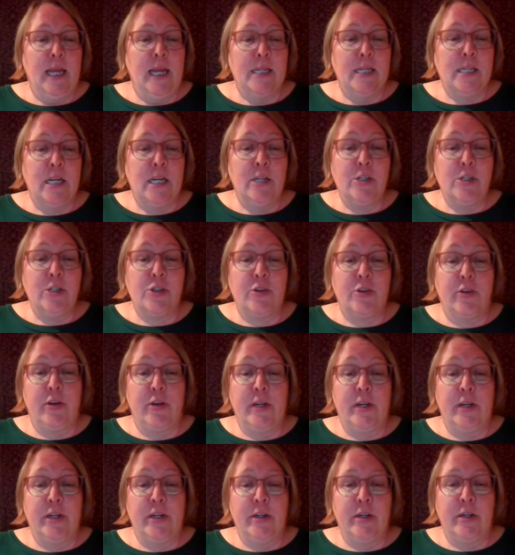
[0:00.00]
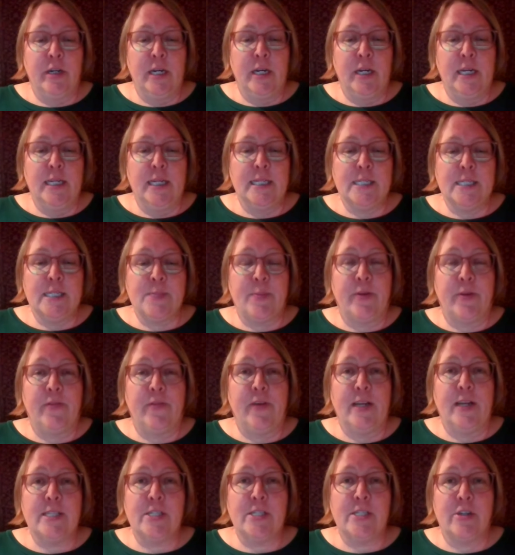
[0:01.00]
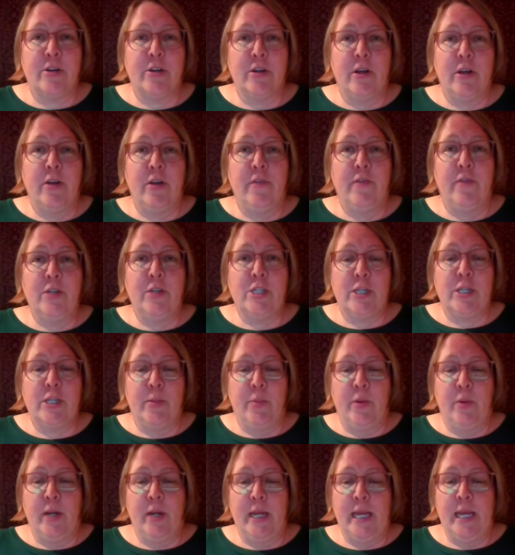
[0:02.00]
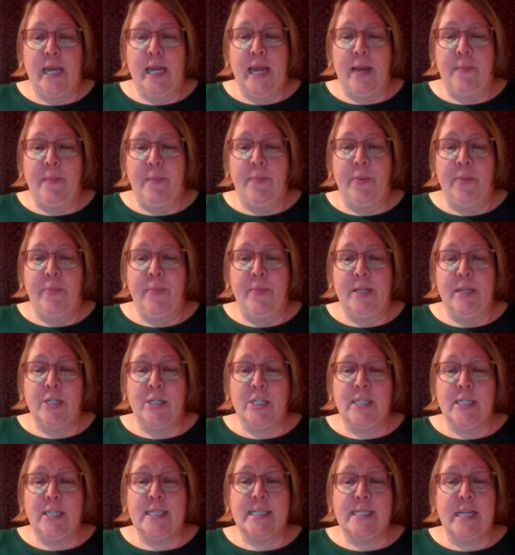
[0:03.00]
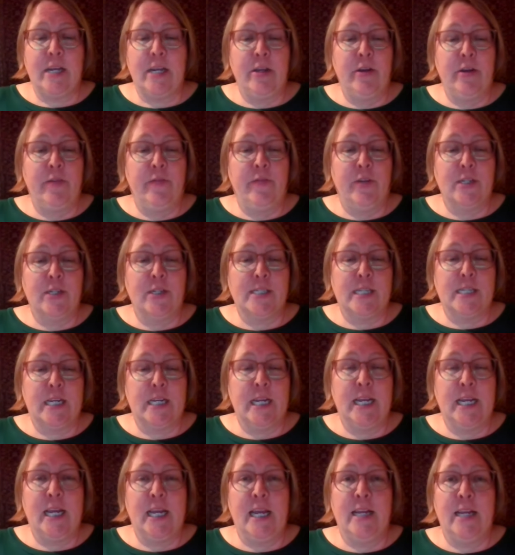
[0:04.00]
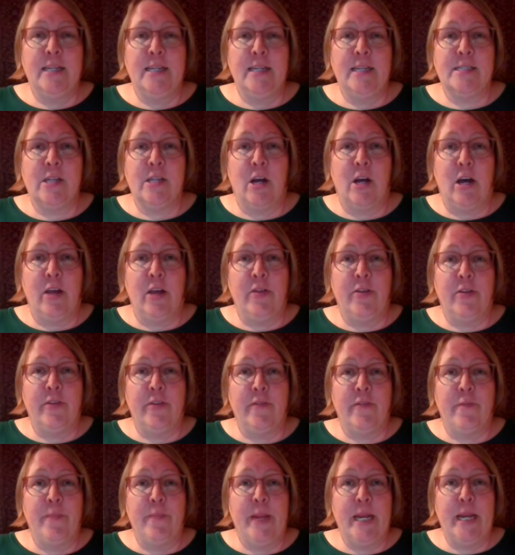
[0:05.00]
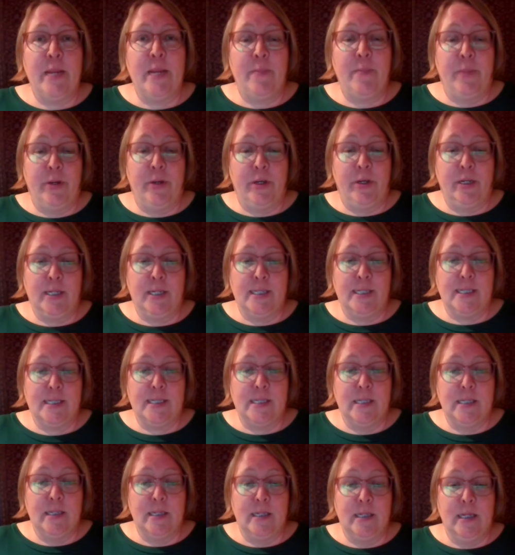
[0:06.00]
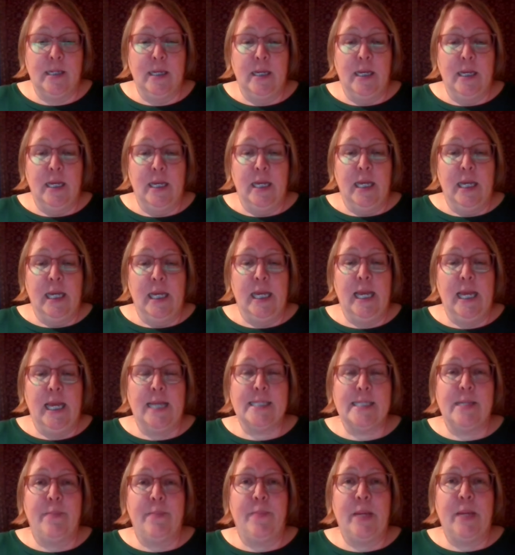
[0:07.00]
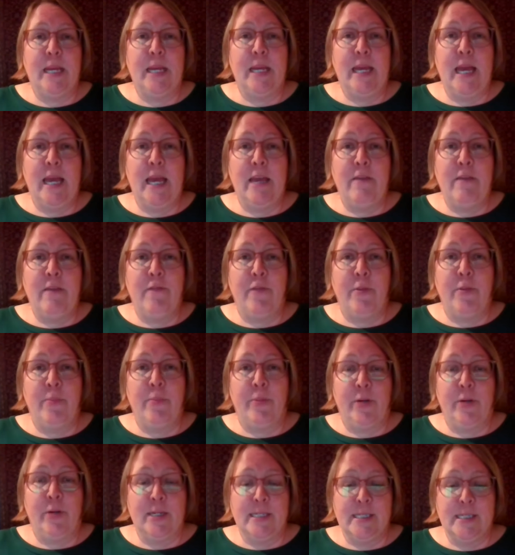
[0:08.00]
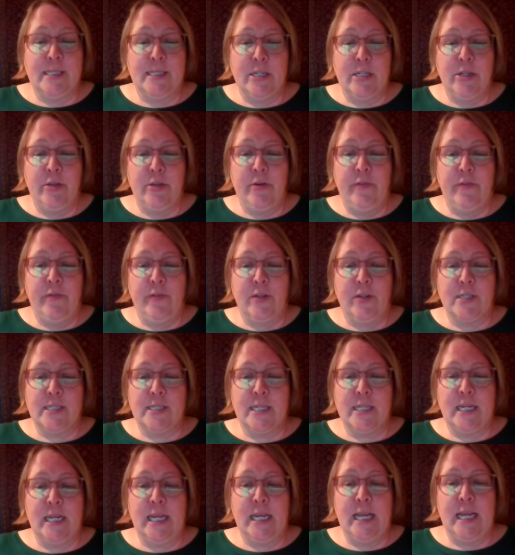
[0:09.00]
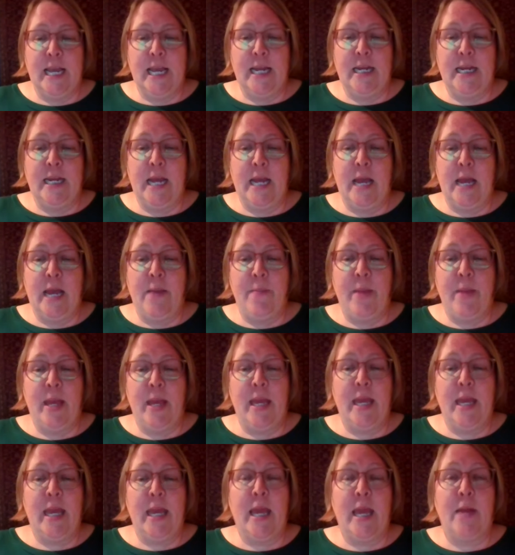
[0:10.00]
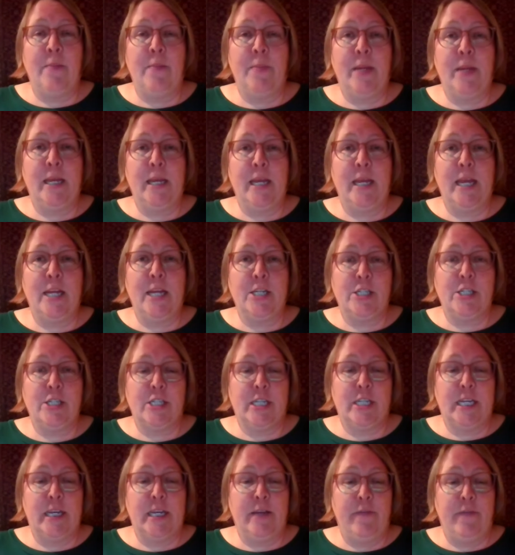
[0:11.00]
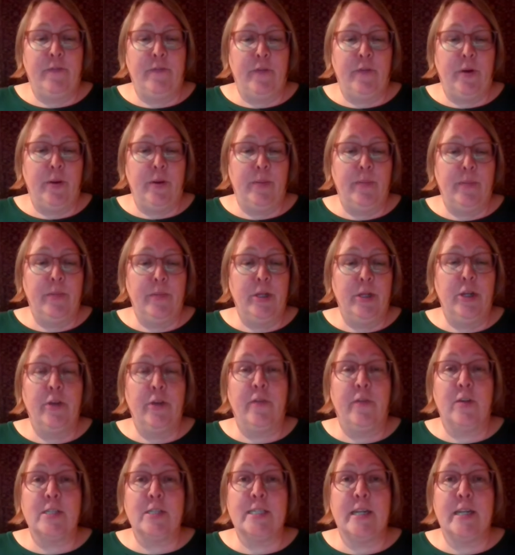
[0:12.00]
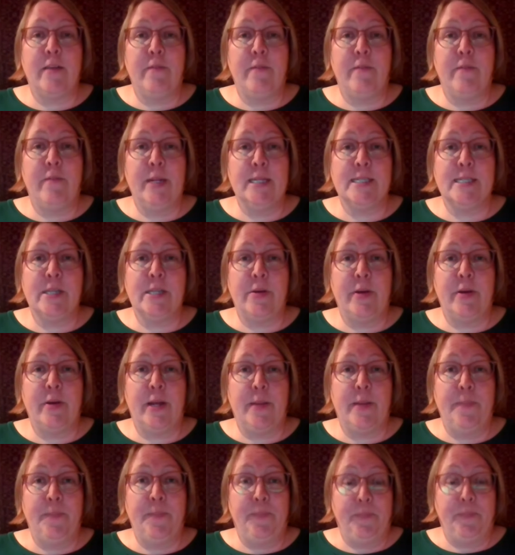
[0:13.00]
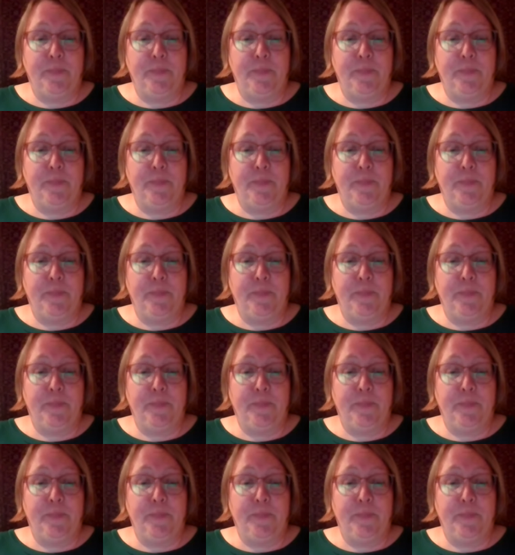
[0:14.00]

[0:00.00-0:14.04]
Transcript: Anton Treuer is professor of Ojibwe at Bemidji State University and is the author of many books. He has a BA from Princeton University and an MA and PhD from University of Minnesota.